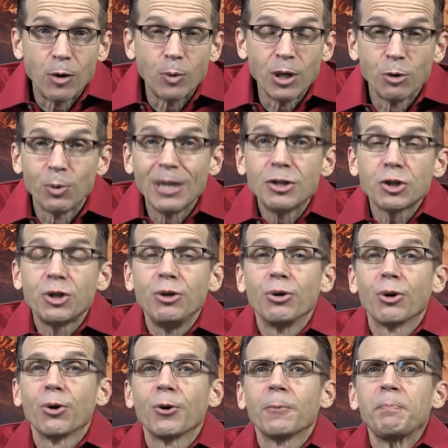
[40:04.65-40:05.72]
We rescued
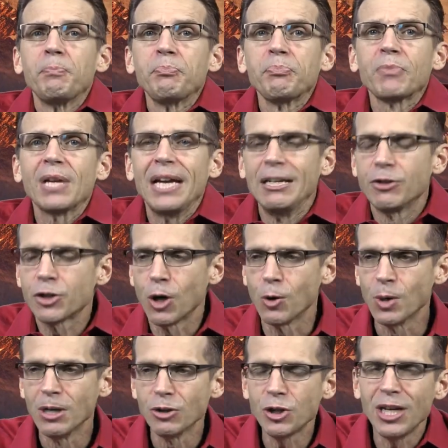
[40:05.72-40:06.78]
her. And
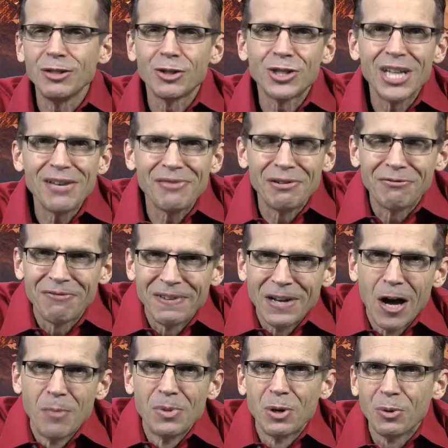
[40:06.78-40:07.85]
so she had seven
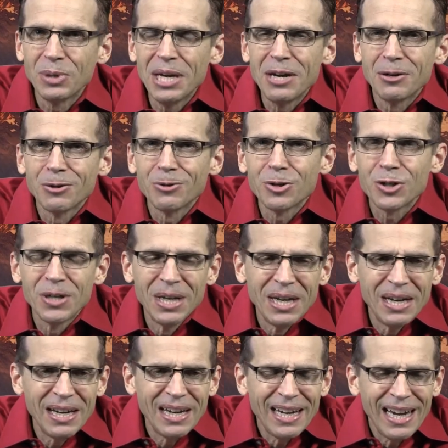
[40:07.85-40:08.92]
phenomenal years.
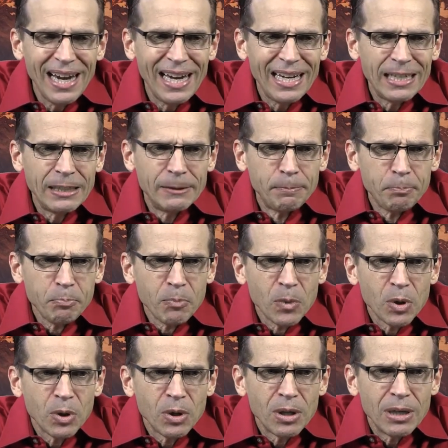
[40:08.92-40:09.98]
And
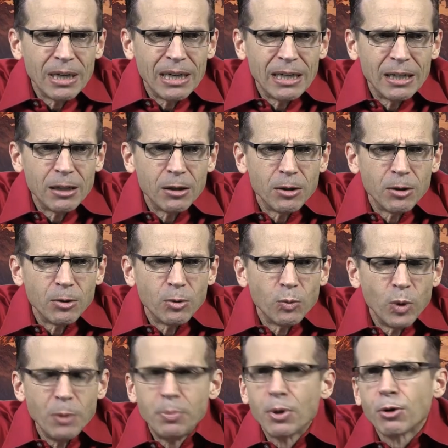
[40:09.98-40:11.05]
uh,
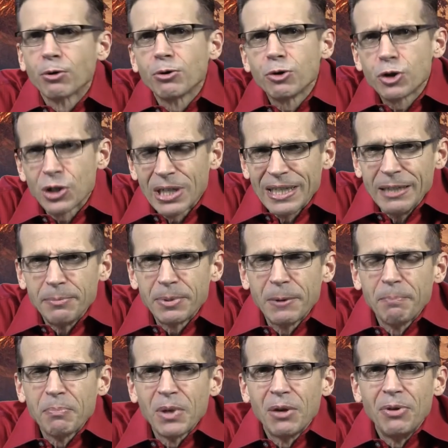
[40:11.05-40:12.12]
we put her to sleep
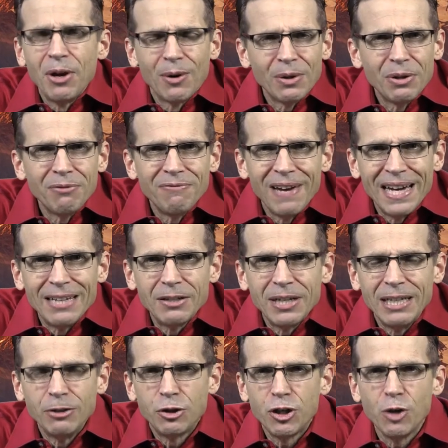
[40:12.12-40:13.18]
there at the vet,
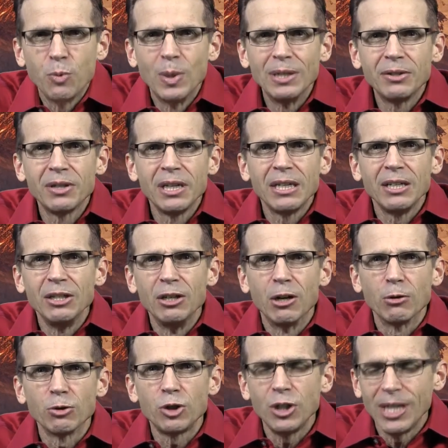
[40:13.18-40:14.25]
and she went, you know,
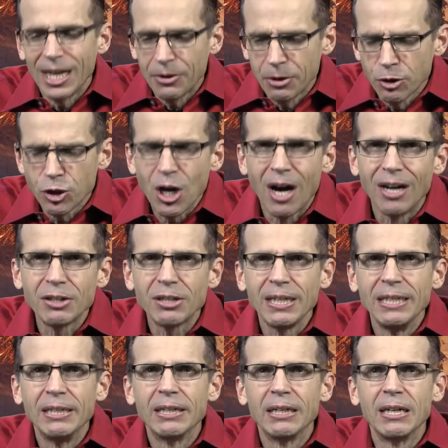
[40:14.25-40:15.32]
she got the shot,
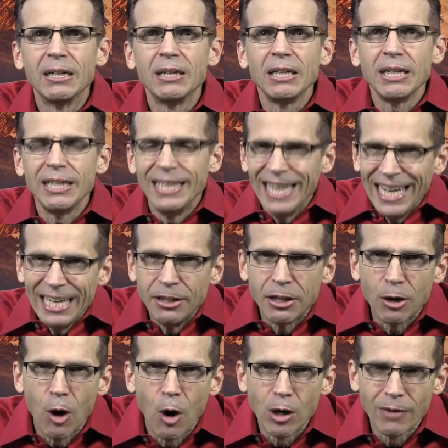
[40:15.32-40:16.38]
and uh, it ended
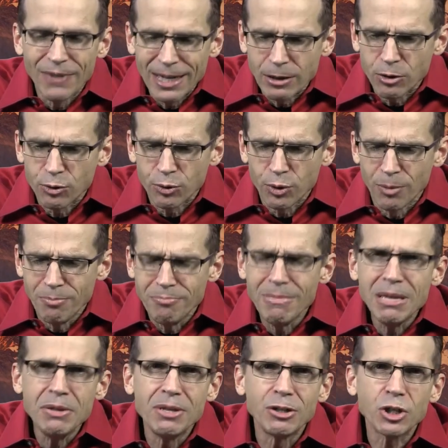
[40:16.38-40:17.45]
all of that
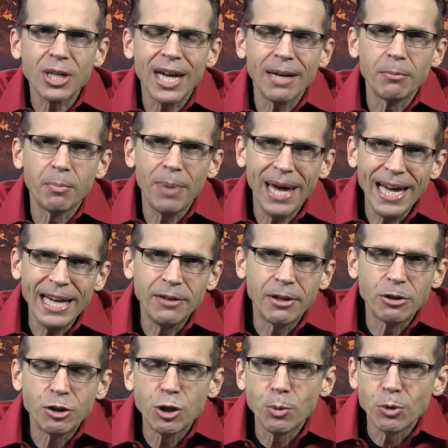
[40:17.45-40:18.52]
tremendous pain that
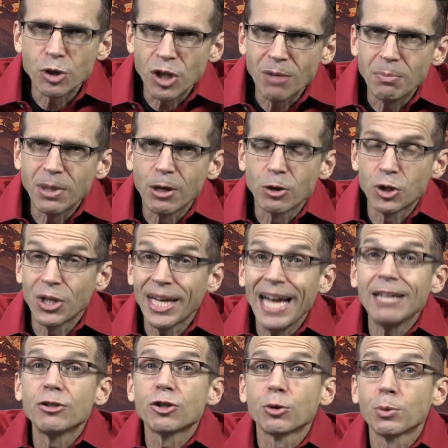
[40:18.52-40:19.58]
she was in because the
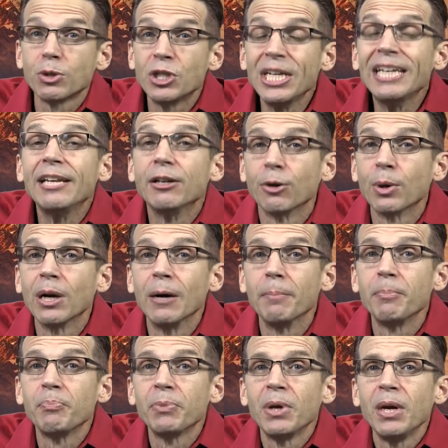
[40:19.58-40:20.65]
cancer was eating her
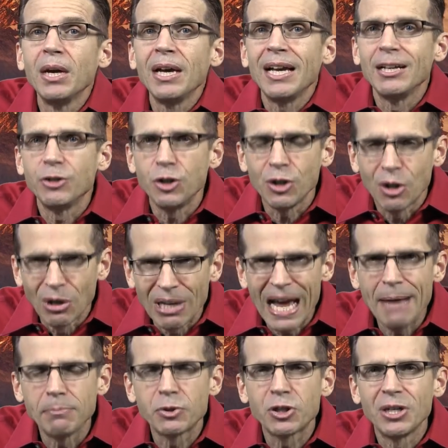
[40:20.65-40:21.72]
up, and she
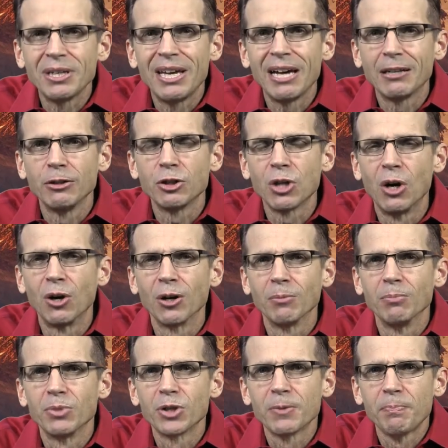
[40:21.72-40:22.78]
collapsed in Kelly's
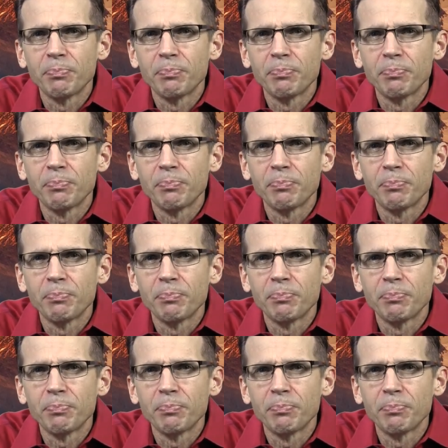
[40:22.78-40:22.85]
arms.